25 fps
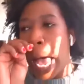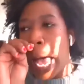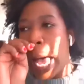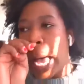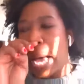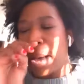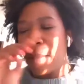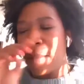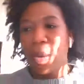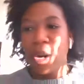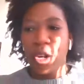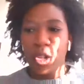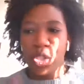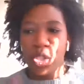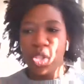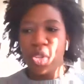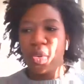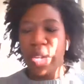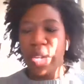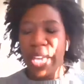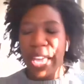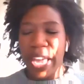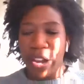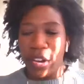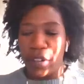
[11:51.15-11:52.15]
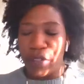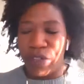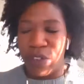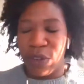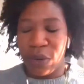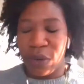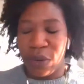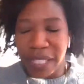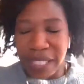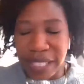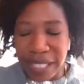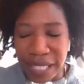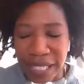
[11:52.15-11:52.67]
uh, personal care
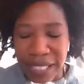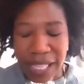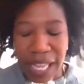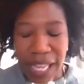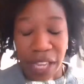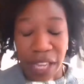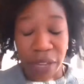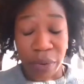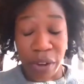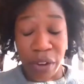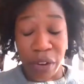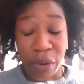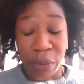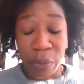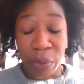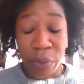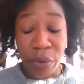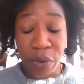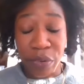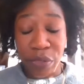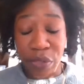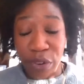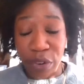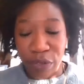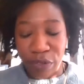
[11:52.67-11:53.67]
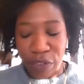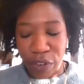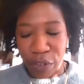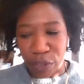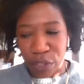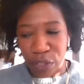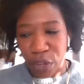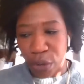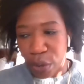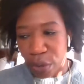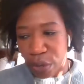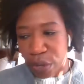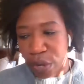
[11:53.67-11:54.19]
focused accelerator, and we were in their
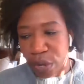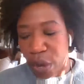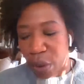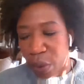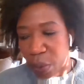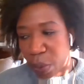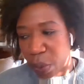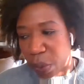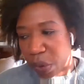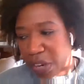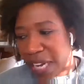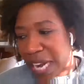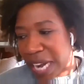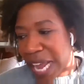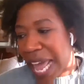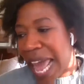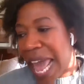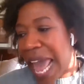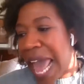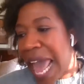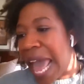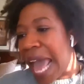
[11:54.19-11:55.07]
first co- cohort.